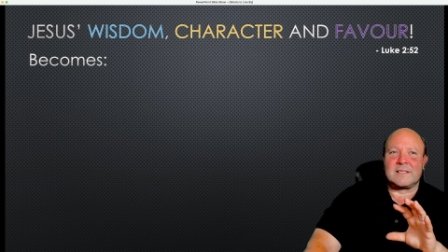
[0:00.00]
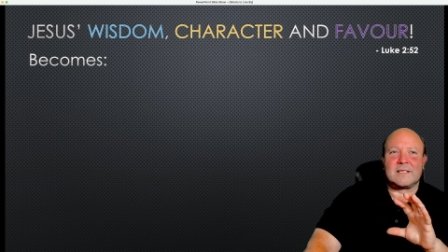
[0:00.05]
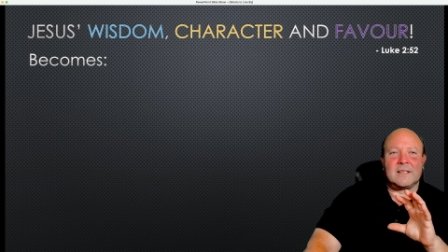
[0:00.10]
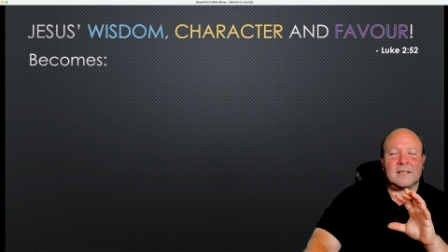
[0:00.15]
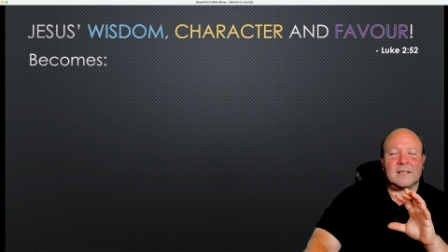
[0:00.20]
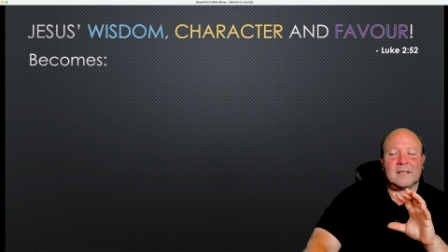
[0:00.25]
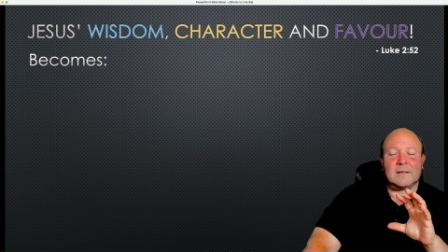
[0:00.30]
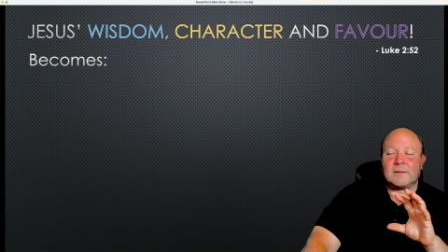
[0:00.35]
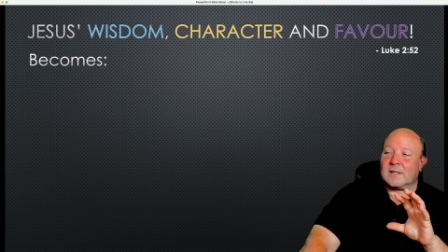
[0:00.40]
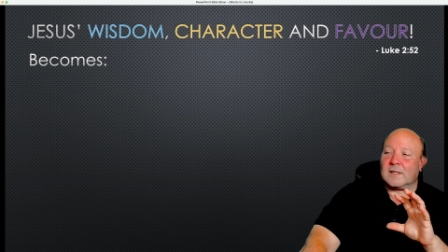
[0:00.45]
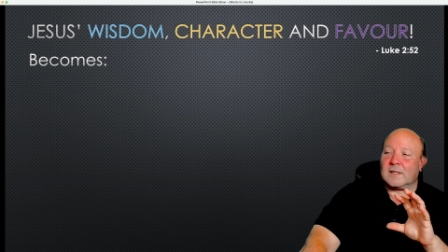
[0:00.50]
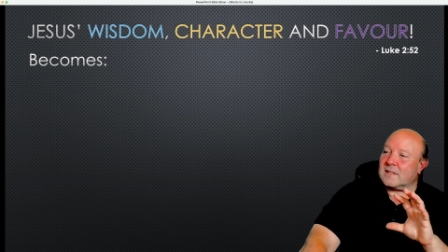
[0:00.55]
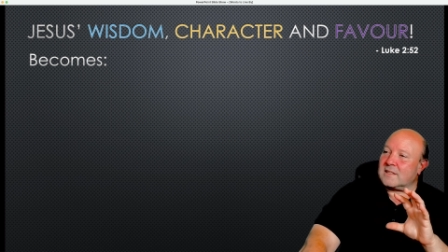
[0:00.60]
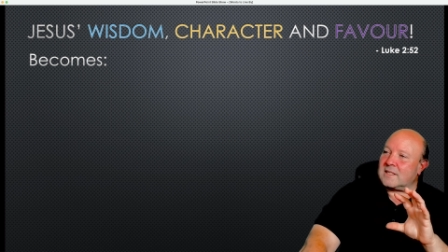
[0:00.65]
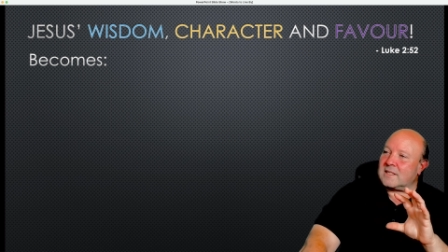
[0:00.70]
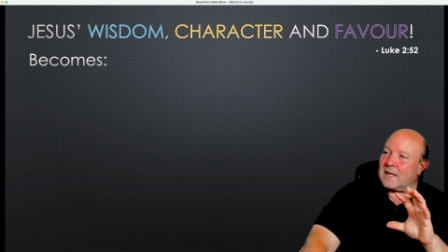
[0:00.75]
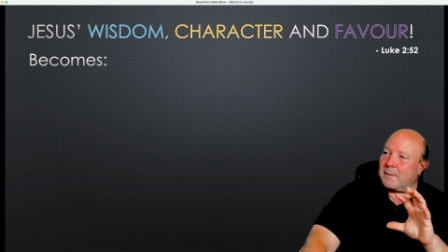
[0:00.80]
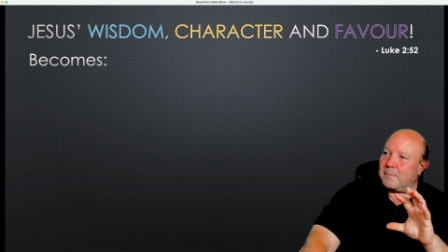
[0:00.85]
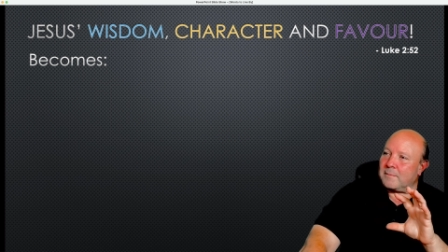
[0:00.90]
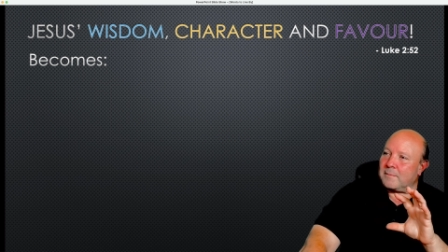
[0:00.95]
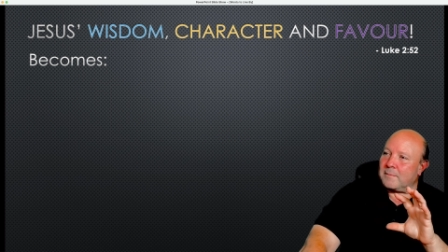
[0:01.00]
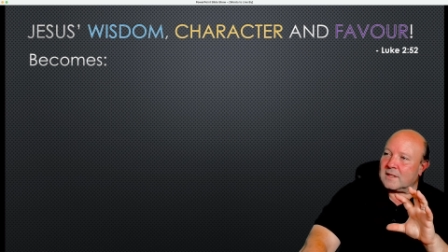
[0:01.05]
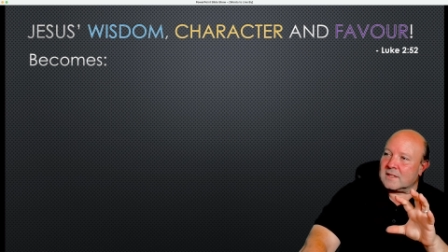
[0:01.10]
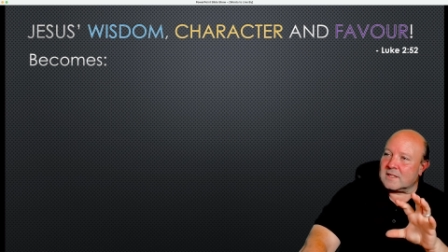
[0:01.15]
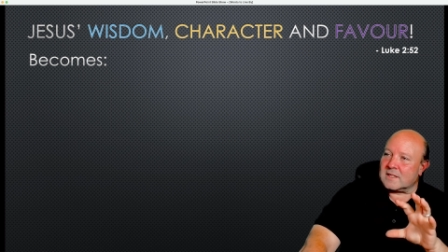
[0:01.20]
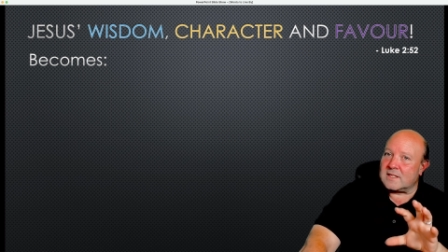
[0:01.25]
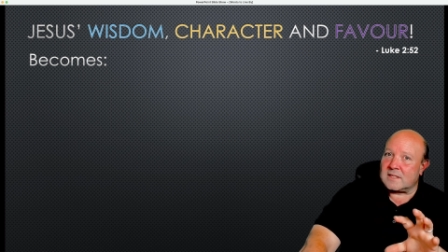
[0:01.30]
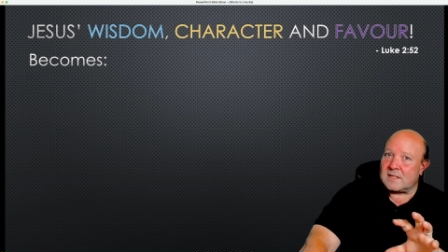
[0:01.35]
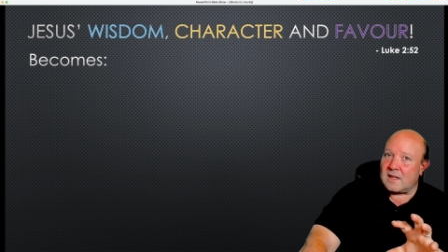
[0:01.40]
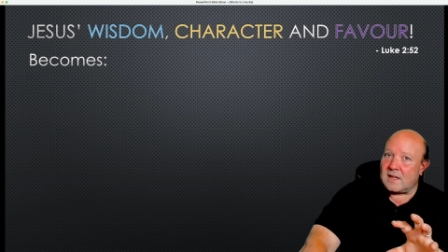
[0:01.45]
that
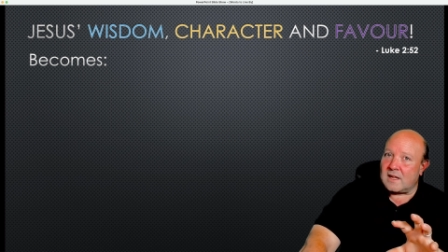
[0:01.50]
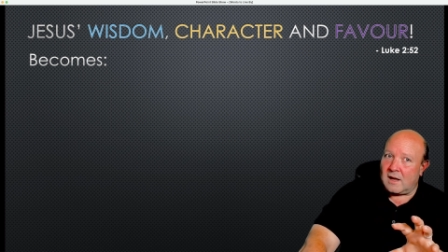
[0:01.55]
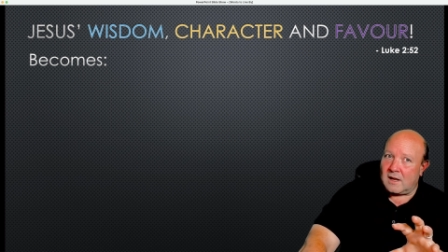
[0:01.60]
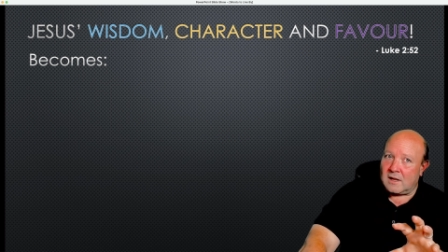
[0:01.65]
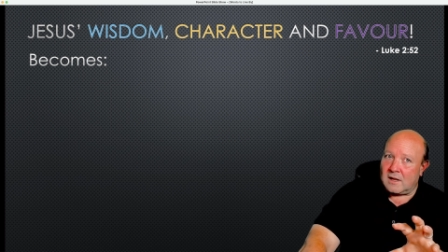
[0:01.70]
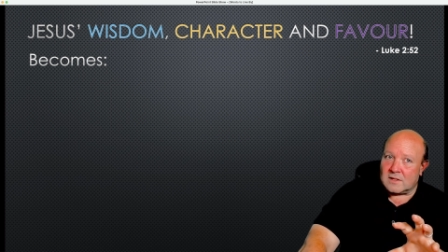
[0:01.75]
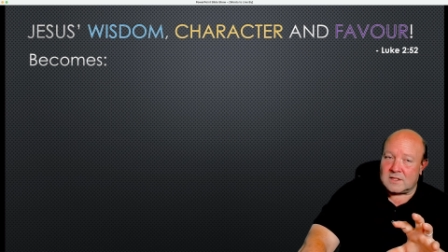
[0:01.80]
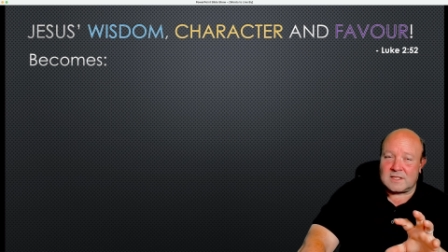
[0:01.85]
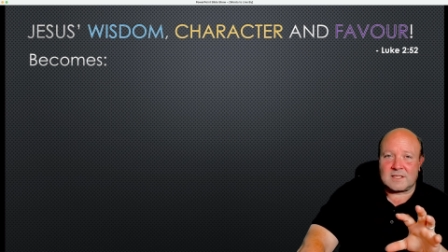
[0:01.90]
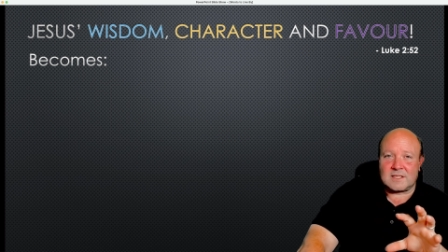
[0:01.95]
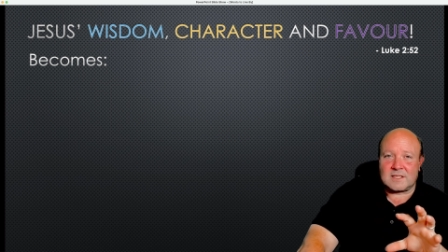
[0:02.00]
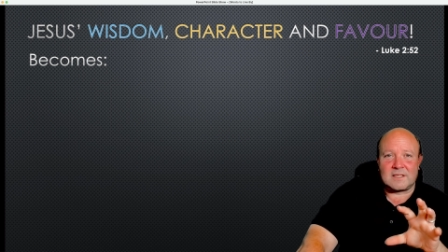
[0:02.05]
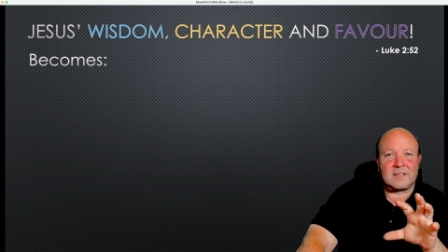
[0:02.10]
starts